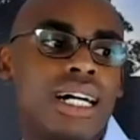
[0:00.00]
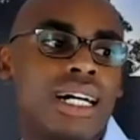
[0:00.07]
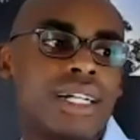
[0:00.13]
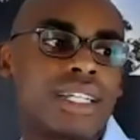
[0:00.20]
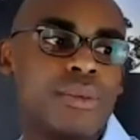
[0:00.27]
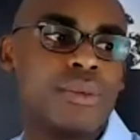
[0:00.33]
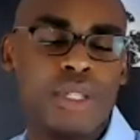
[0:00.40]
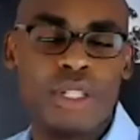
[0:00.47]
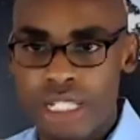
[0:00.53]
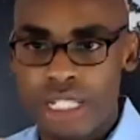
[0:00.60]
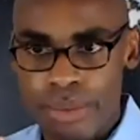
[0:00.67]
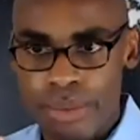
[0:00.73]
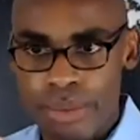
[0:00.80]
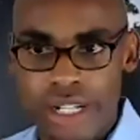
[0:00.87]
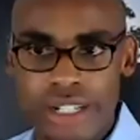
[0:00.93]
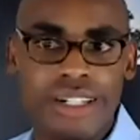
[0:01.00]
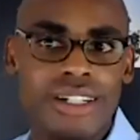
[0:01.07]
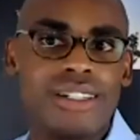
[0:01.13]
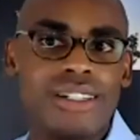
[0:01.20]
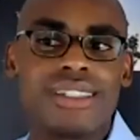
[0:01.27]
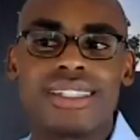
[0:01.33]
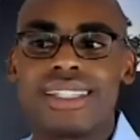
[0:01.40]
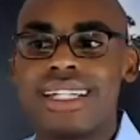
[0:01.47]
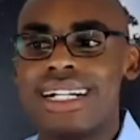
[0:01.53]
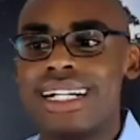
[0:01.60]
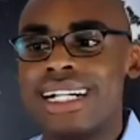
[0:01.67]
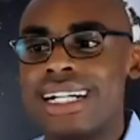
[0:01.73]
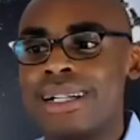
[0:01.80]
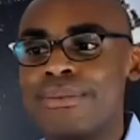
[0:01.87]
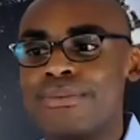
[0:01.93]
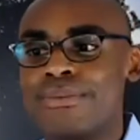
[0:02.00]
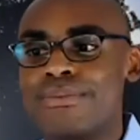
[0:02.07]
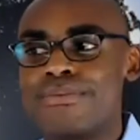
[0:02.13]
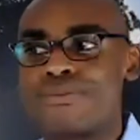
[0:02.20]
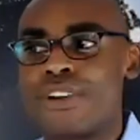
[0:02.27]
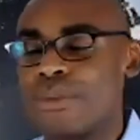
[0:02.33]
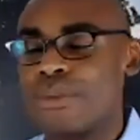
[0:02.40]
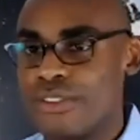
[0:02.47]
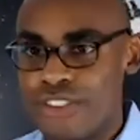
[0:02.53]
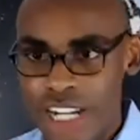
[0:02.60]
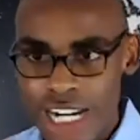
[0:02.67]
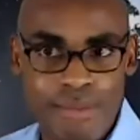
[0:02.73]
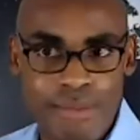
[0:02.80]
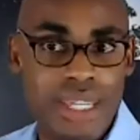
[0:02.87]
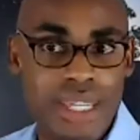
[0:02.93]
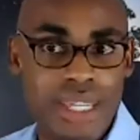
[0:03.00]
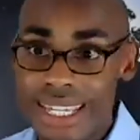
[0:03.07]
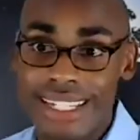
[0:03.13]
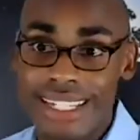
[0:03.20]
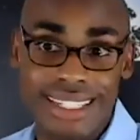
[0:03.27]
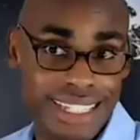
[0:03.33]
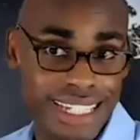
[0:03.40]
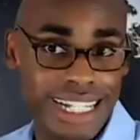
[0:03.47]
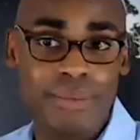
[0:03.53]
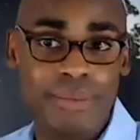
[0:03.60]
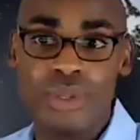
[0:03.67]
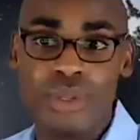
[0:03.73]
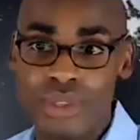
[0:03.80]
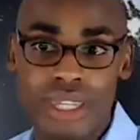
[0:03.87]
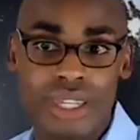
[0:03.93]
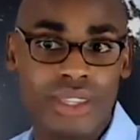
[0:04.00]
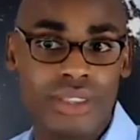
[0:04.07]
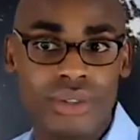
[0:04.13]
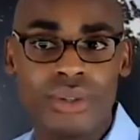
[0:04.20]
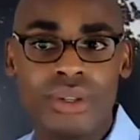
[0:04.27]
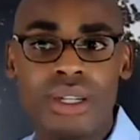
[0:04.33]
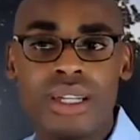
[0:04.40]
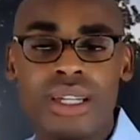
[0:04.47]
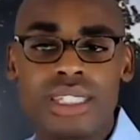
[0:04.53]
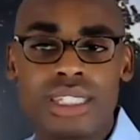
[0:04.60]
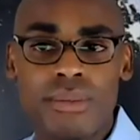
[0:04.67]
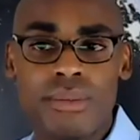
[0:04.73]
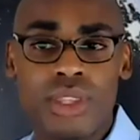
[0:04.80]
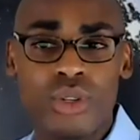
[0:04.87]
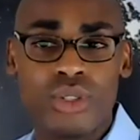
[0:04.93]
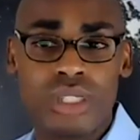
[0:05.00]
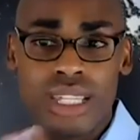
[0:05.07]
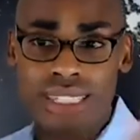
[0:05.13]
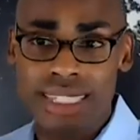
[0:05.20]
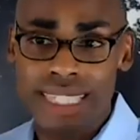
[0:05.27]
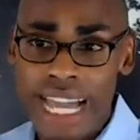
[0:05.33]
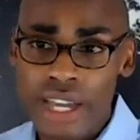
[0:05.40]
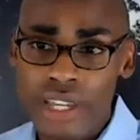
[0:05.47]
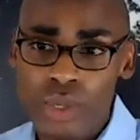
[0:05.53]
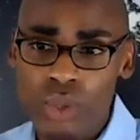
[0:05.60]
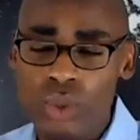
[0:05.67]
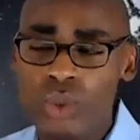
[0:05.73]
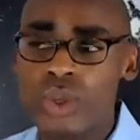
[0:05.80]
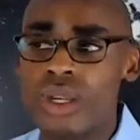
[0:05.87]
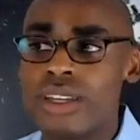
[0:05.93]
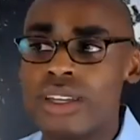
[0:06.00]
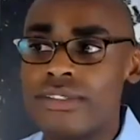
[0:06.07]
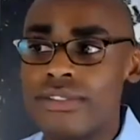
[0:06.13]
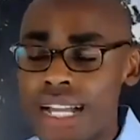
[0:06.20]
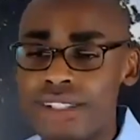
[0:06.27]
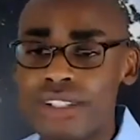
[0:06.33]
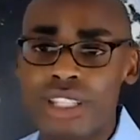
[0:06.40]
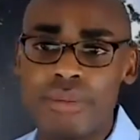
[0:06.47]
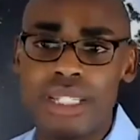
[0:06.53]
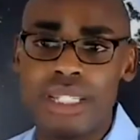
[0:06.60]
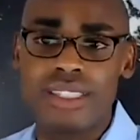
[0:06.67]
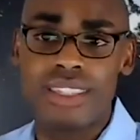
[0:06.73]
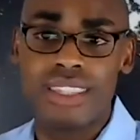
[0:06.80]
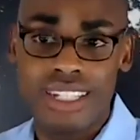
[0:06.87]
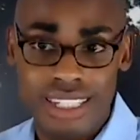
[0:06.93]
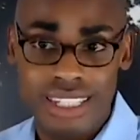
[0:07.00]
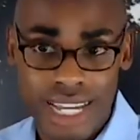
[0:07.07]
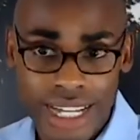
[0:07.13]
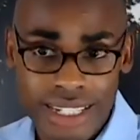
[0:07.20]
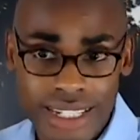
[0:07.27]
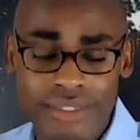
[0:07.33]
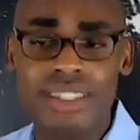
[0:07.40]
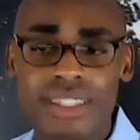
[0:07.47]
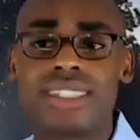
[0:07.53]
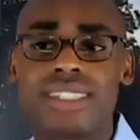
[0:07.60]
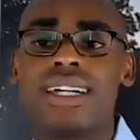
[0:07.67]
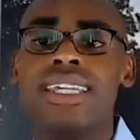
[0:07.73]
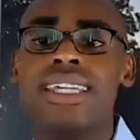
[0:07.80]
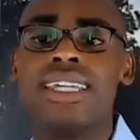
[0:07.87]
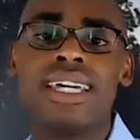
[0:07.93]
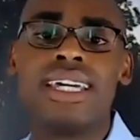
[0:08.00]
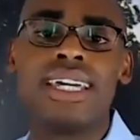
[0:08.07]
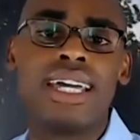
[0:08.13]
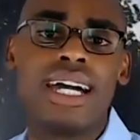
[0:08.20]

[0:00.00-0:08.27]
community partners from the very beginning to help you think through some of those things and how you factor them into the design of the study,